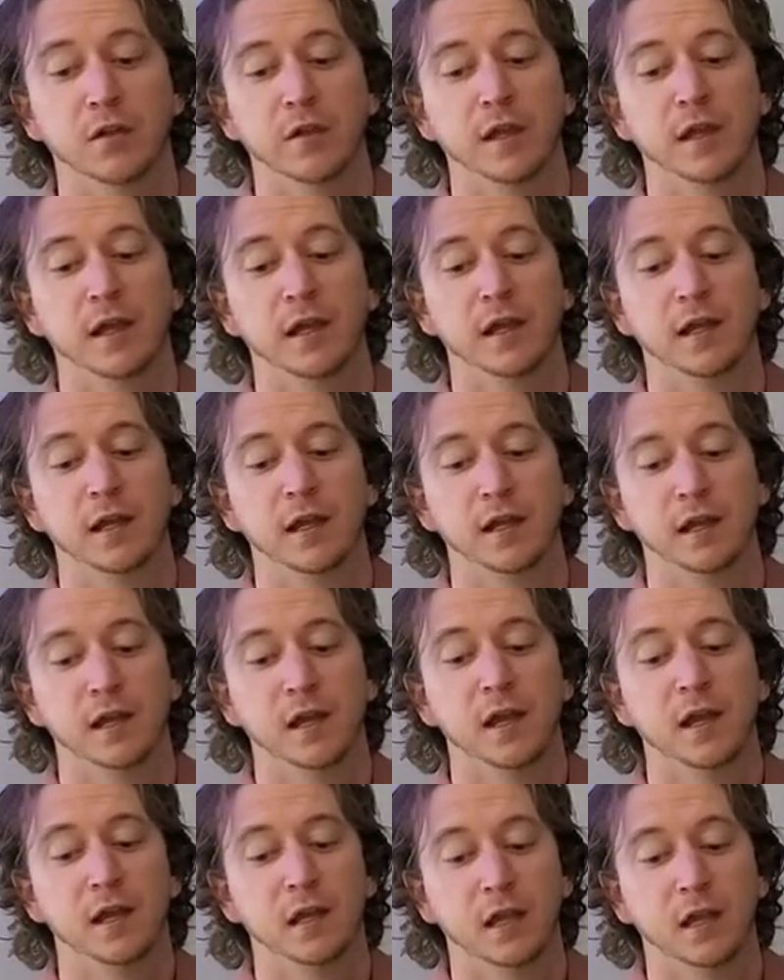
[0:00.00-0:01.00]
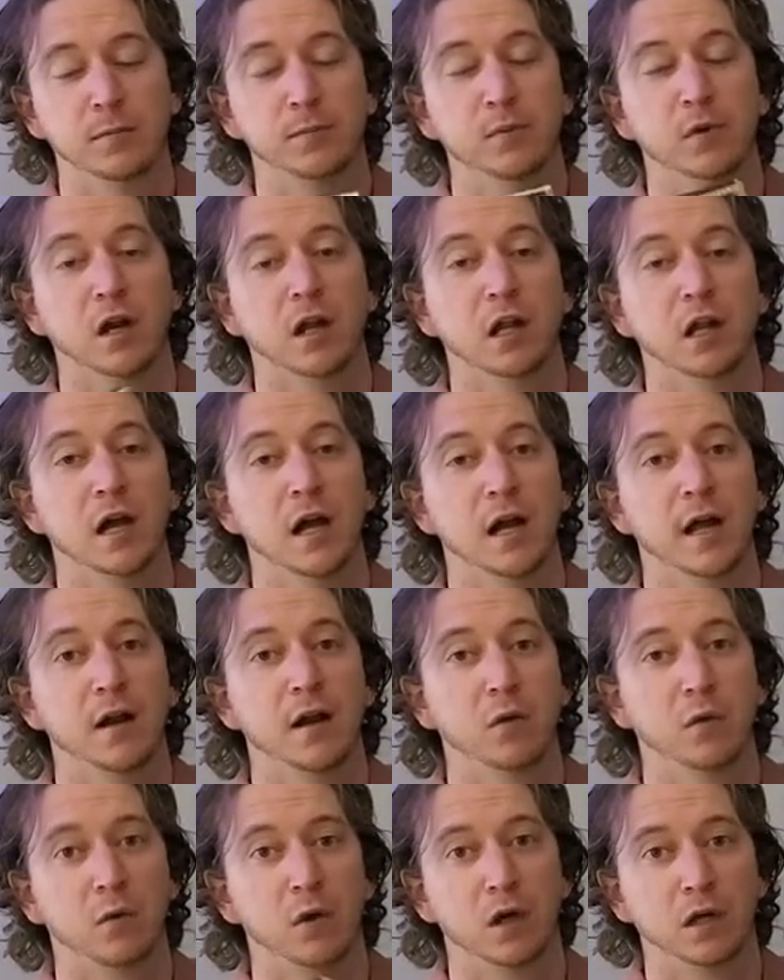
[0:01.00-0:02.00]
They put a lot
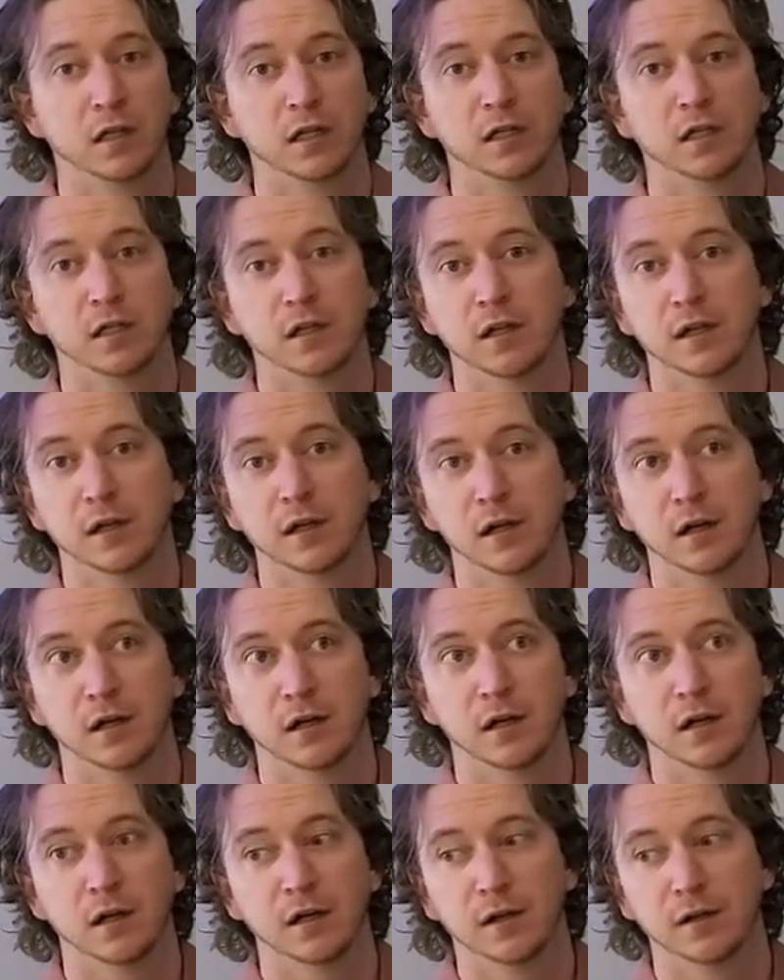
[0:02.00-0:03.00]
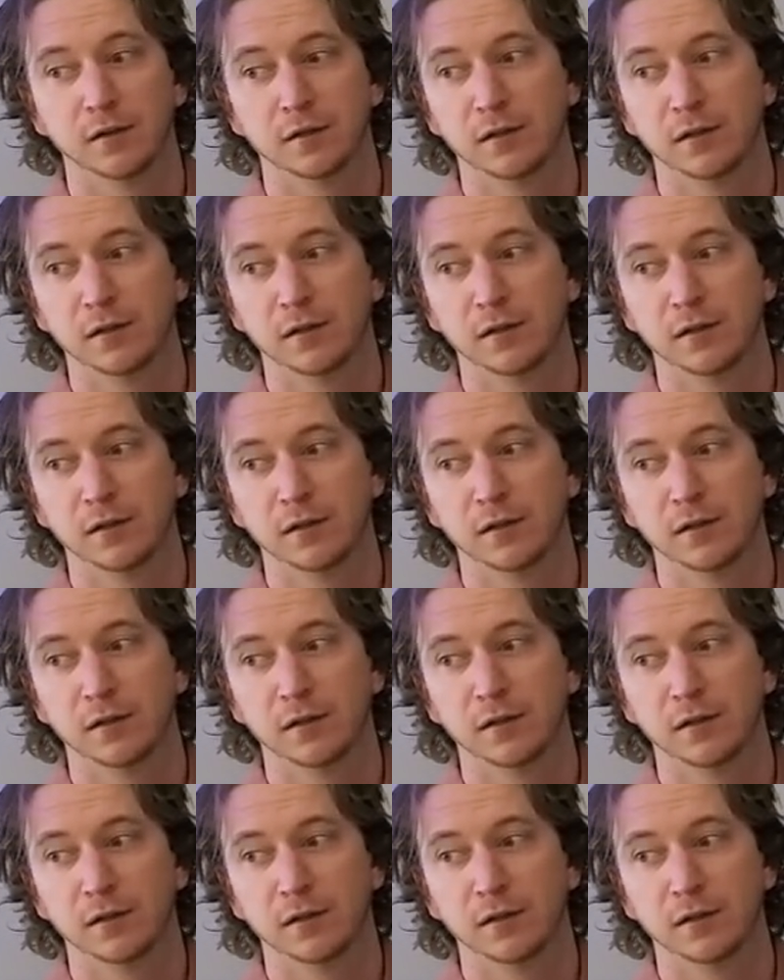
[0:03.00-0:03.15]
of work into their